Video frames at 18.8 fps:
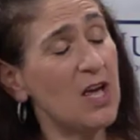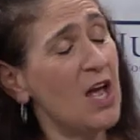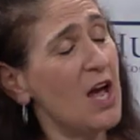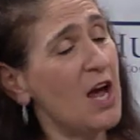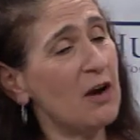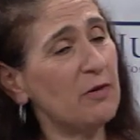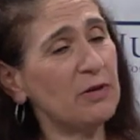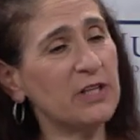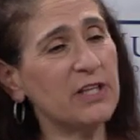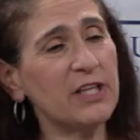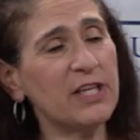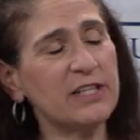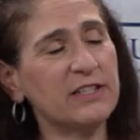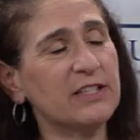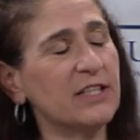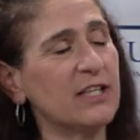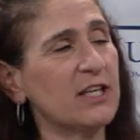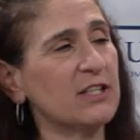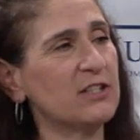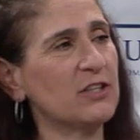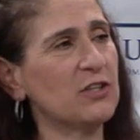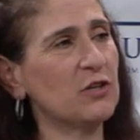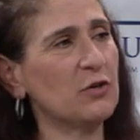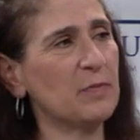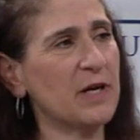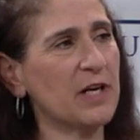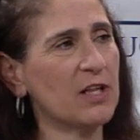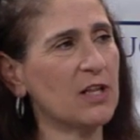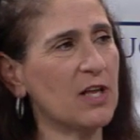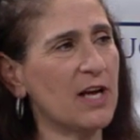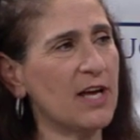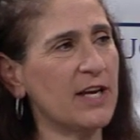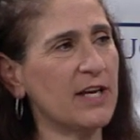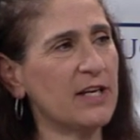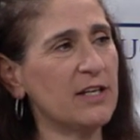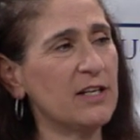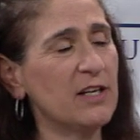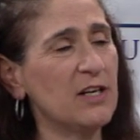I really like to get to know my
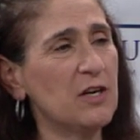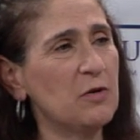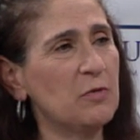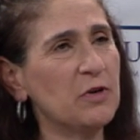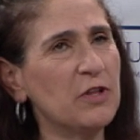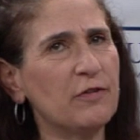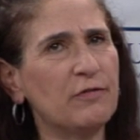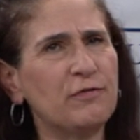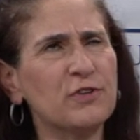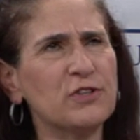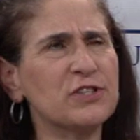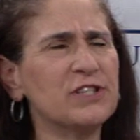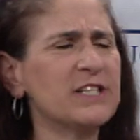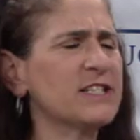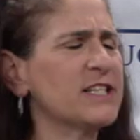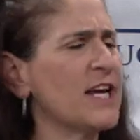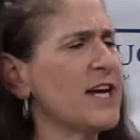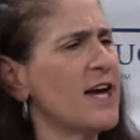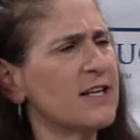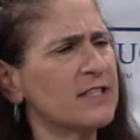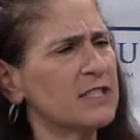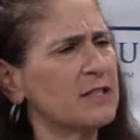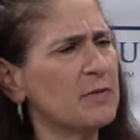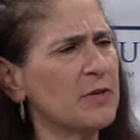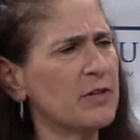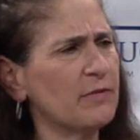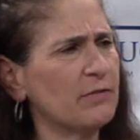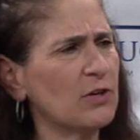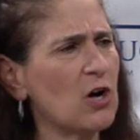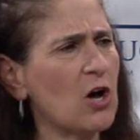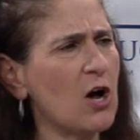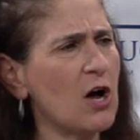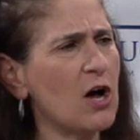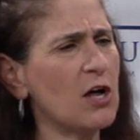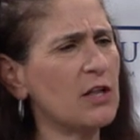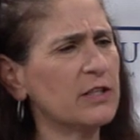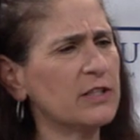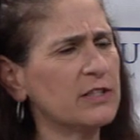client. One of the first things I ask them on the
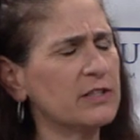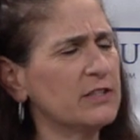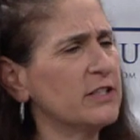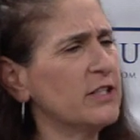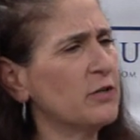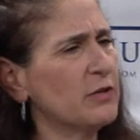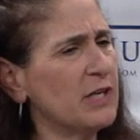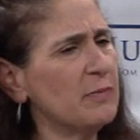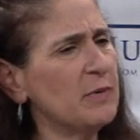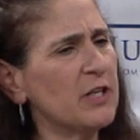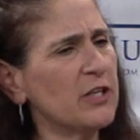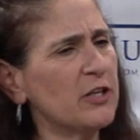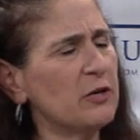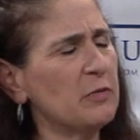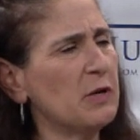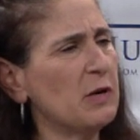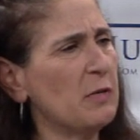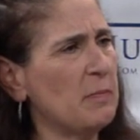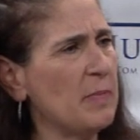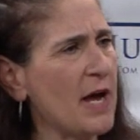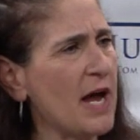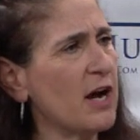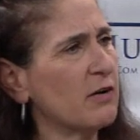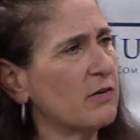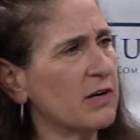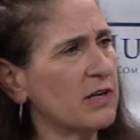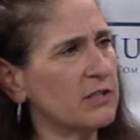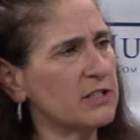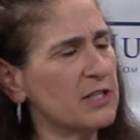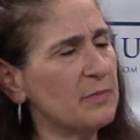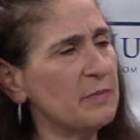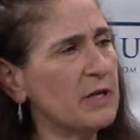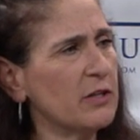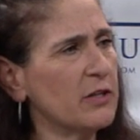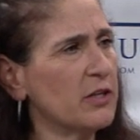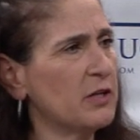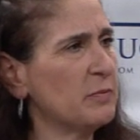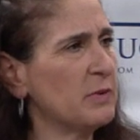call is, give me a little bit of background. Tell me
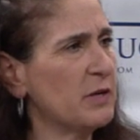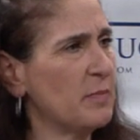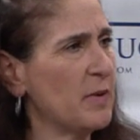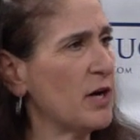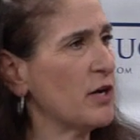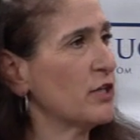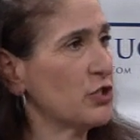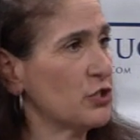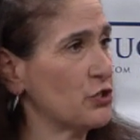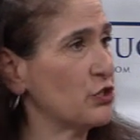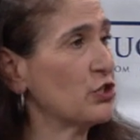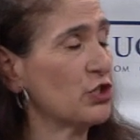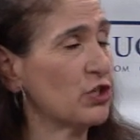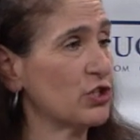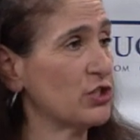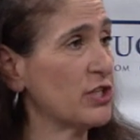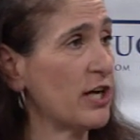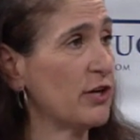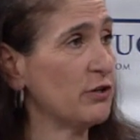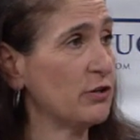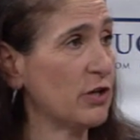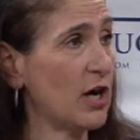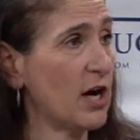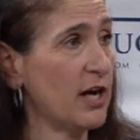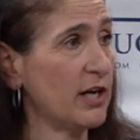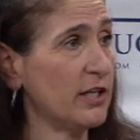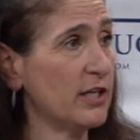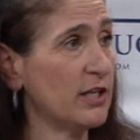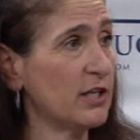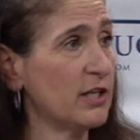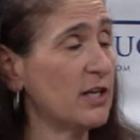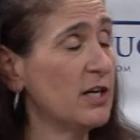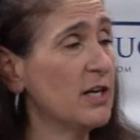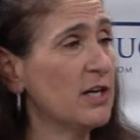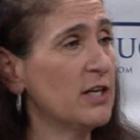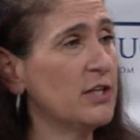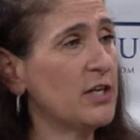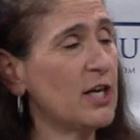a little bit about your search, how you got here,
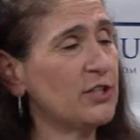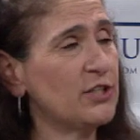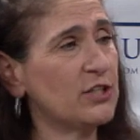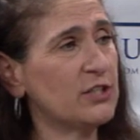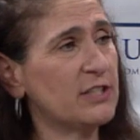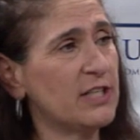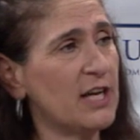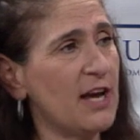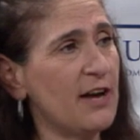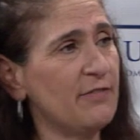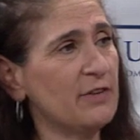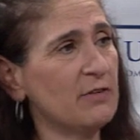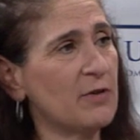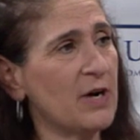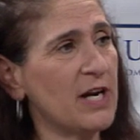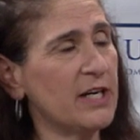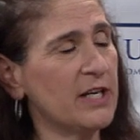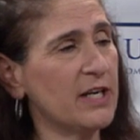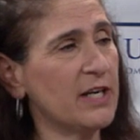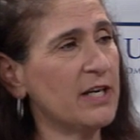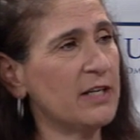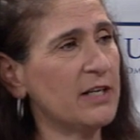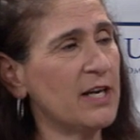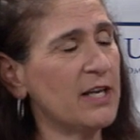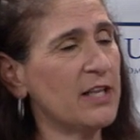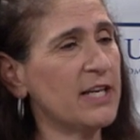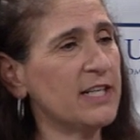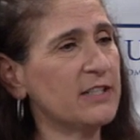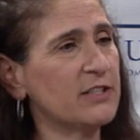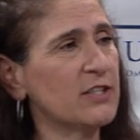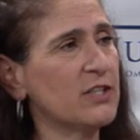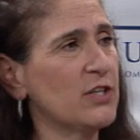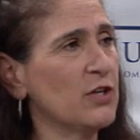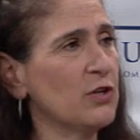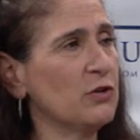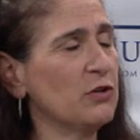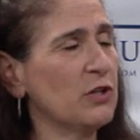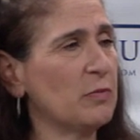not just diving right in. I like to
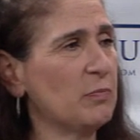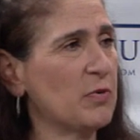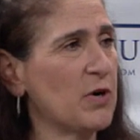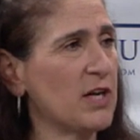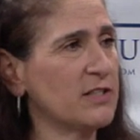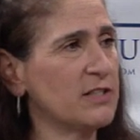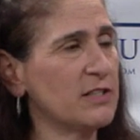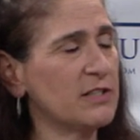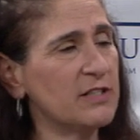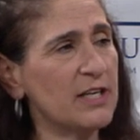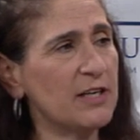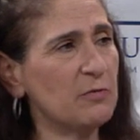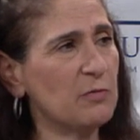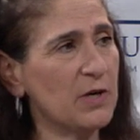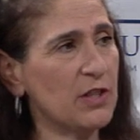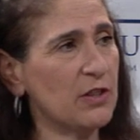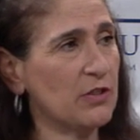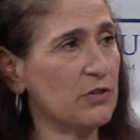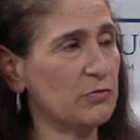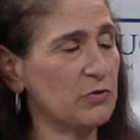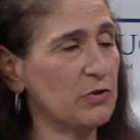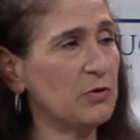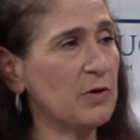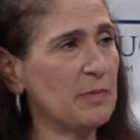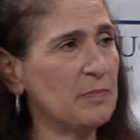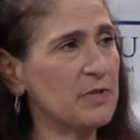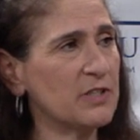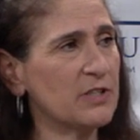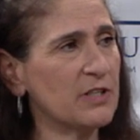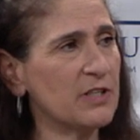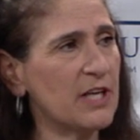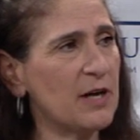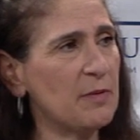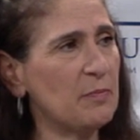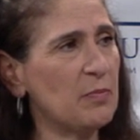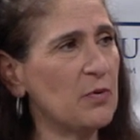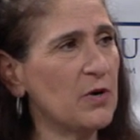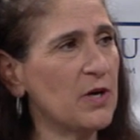know the process they went through up until
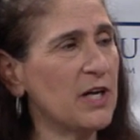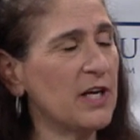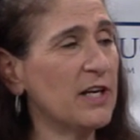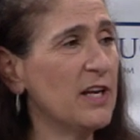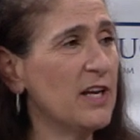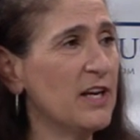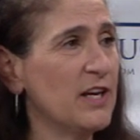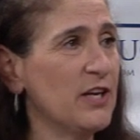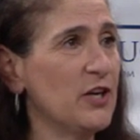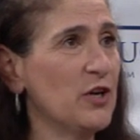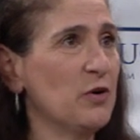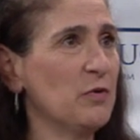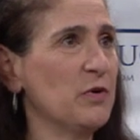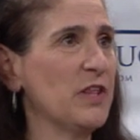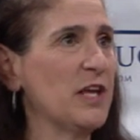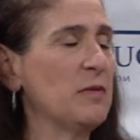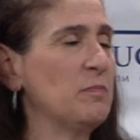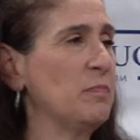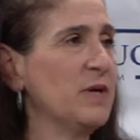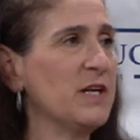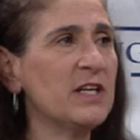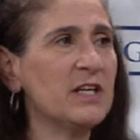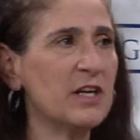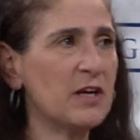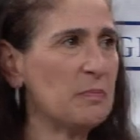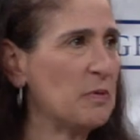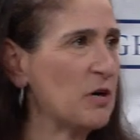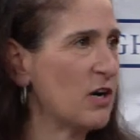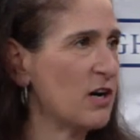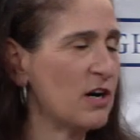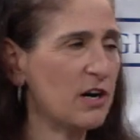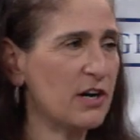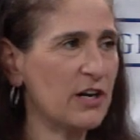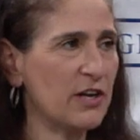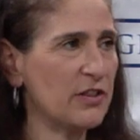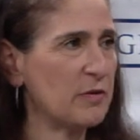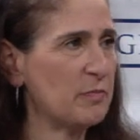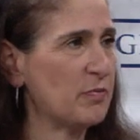that point. Were they beaten up
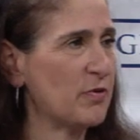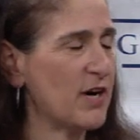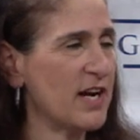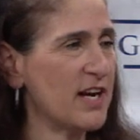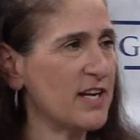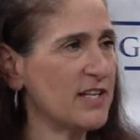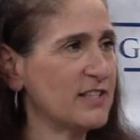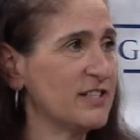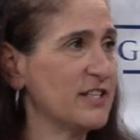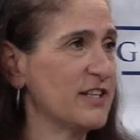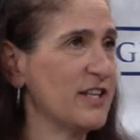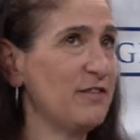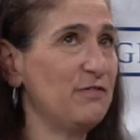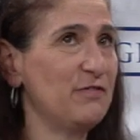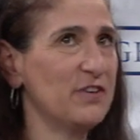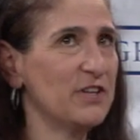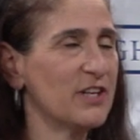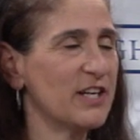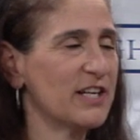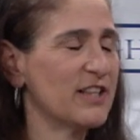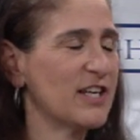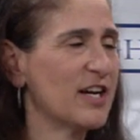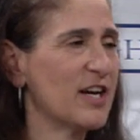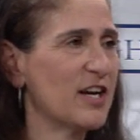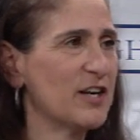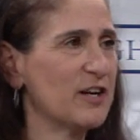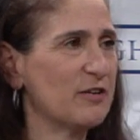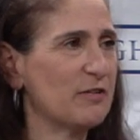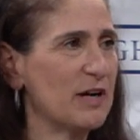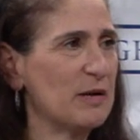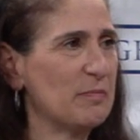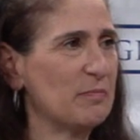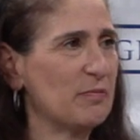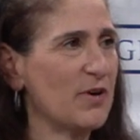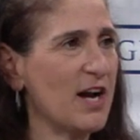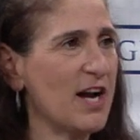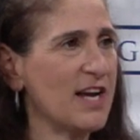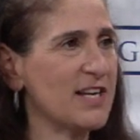hard on the price? Did they feel like they got a great
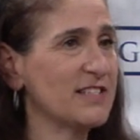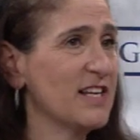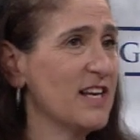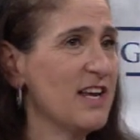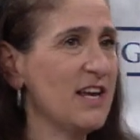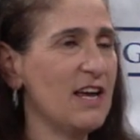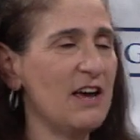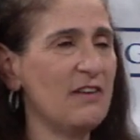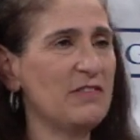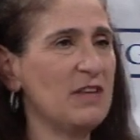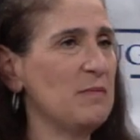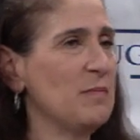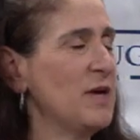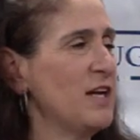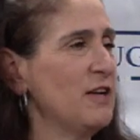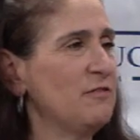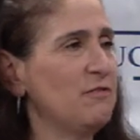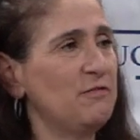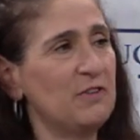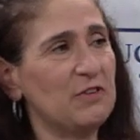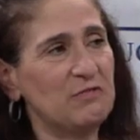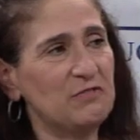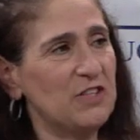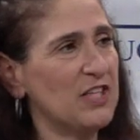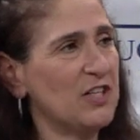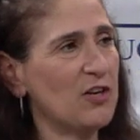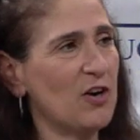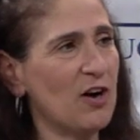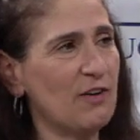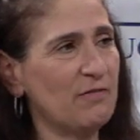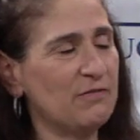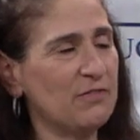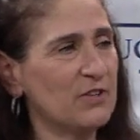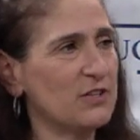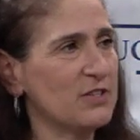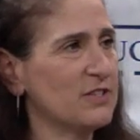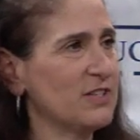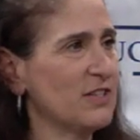price? Have they made 15
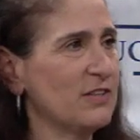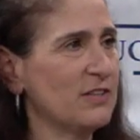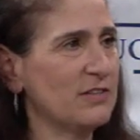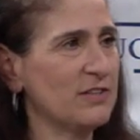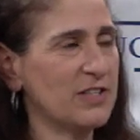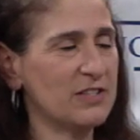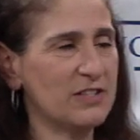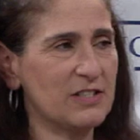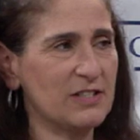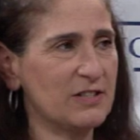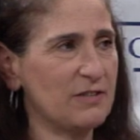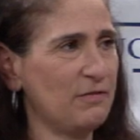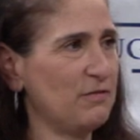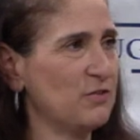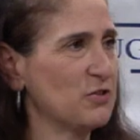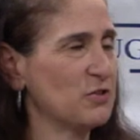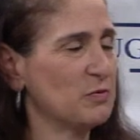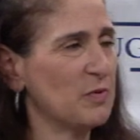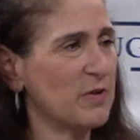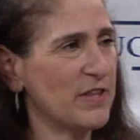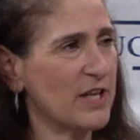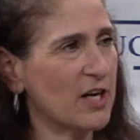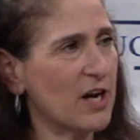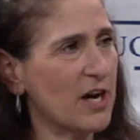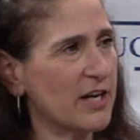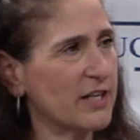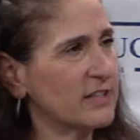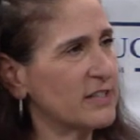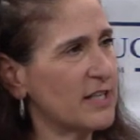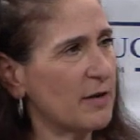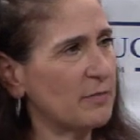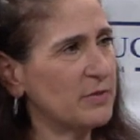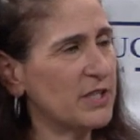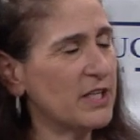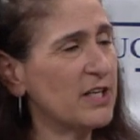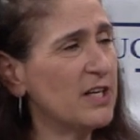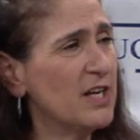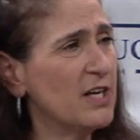offers and this is the first one that got
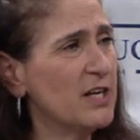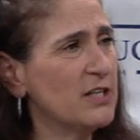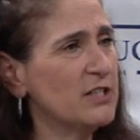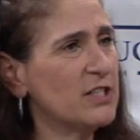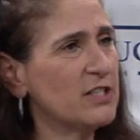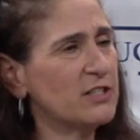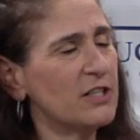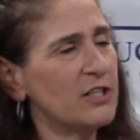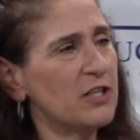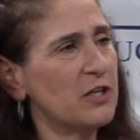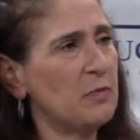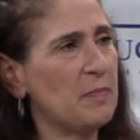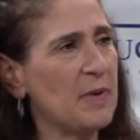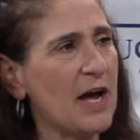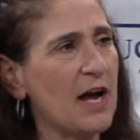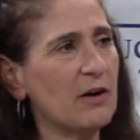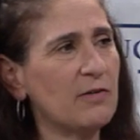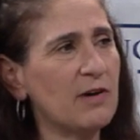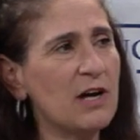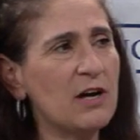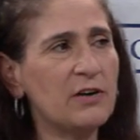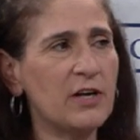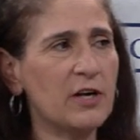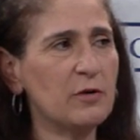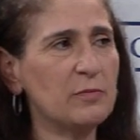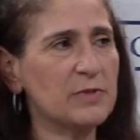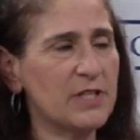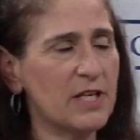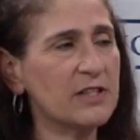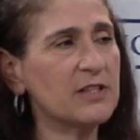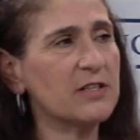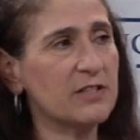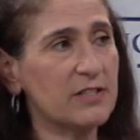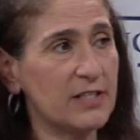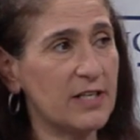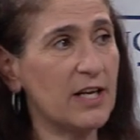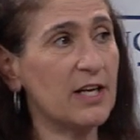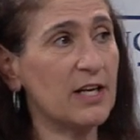accepted? Just a little background helps set the
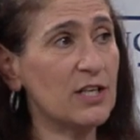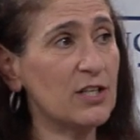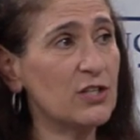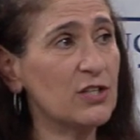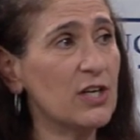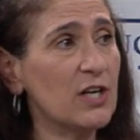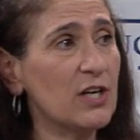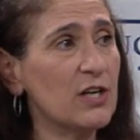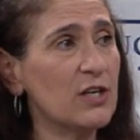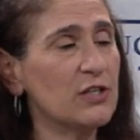stage.